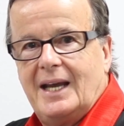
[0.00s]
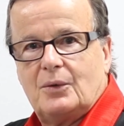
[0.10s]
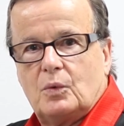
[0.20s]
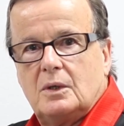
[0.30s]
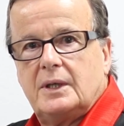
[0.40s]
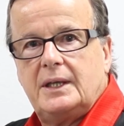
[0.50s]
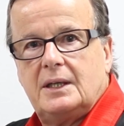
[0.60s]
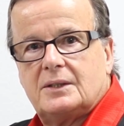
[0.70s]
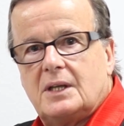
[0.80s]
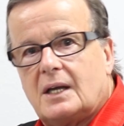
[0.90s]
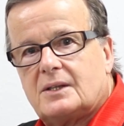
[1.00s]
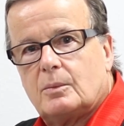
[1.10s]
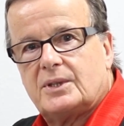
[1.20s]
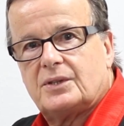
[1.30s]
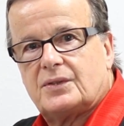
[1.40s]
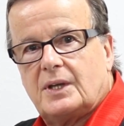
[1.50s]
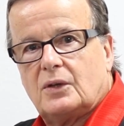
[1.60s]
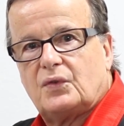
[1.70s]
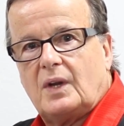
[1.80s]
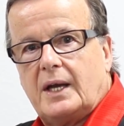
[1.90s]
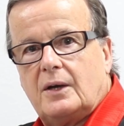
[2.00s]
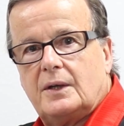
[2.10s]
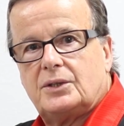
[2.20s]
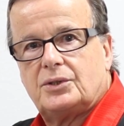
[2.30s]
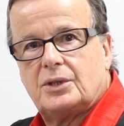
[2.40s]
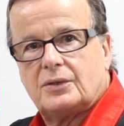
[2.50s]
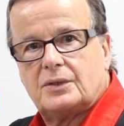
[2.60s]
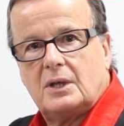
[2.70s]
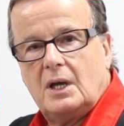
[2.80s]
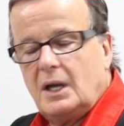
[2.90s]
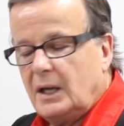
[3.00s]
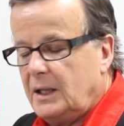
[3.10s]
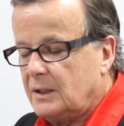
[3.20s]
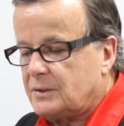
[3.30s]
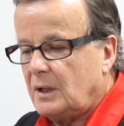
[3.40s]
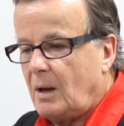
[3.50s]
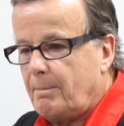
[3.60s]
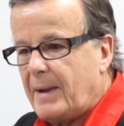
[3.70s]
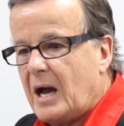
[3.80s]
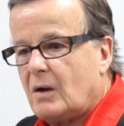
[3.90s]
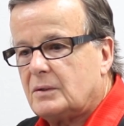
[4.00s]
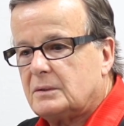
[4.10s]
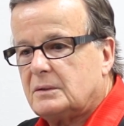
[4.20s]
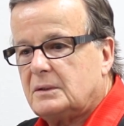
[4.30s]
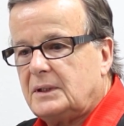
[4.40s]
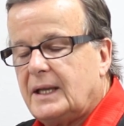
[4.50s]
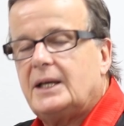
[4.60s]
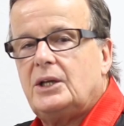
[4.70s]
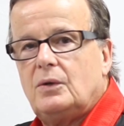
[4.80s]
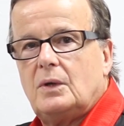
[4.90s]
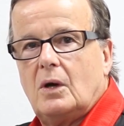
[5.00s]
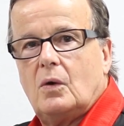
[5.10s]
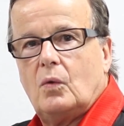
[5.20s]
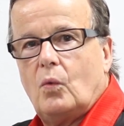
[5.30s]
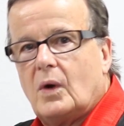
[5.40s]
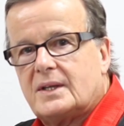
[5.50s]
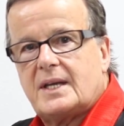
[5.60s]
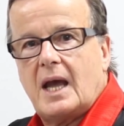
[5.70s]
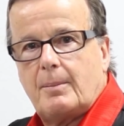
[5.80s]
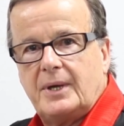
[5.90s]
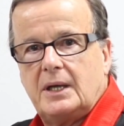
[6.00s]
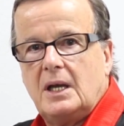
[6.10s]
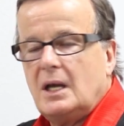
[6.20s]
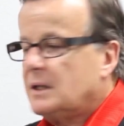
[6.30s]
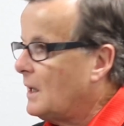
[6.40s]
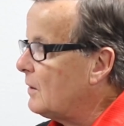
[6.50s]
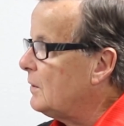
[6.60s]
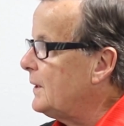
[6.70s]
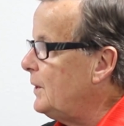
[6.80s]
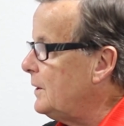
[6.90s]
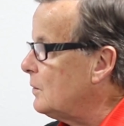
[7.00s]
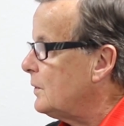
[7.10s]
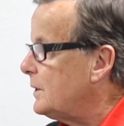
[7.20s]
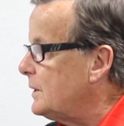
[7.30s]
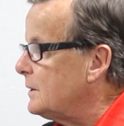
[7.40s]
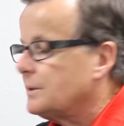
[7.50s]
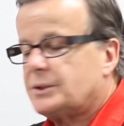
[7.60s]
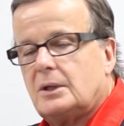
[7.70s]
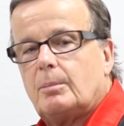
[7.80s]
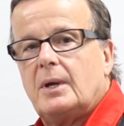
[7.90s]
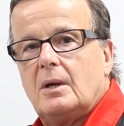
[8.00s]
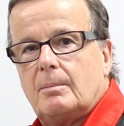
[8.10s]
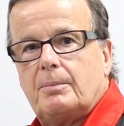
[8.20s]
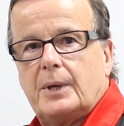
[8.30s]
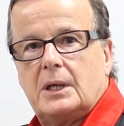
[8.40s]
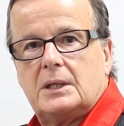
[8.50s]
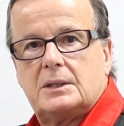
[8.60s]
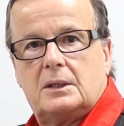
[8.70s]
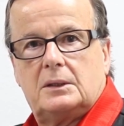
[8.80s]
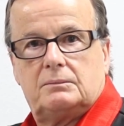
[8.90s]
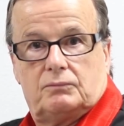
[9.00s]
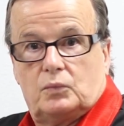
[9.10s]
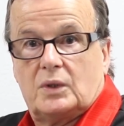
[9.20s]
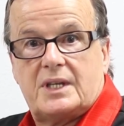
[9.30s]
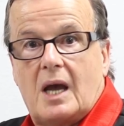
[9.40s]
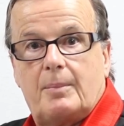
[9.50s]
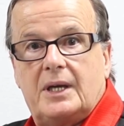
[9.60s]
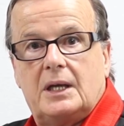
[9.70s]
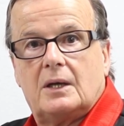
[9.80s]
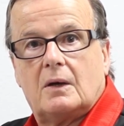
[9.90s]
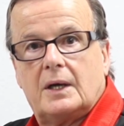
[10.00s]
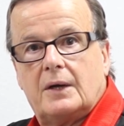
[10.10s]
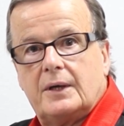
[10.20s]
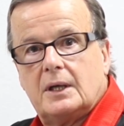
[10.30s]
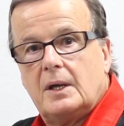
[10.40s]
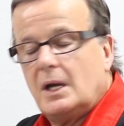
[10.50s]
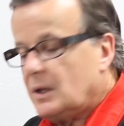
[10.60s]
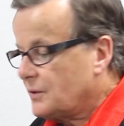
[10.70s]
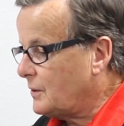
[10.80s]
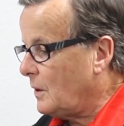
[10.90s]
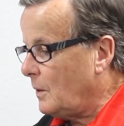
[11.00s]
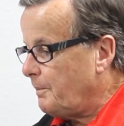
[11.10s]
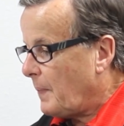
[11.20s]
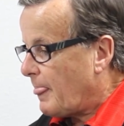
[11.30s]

it really is not so much a sales flyer. It's about letting you know what's happening, not only here with the dealership, but what's happening in our area. So